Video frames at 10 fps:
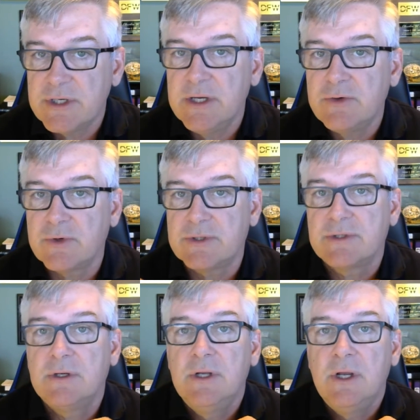
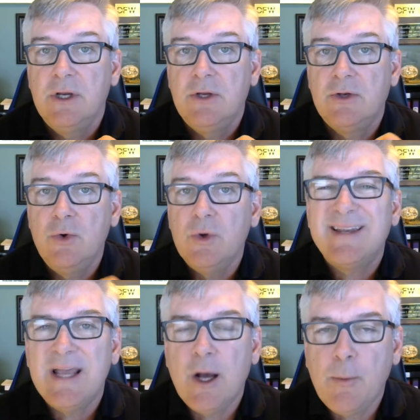interest. Do it
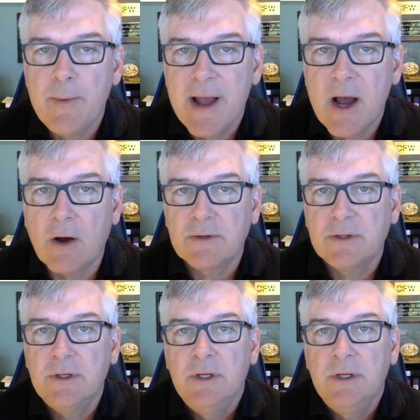to help them out.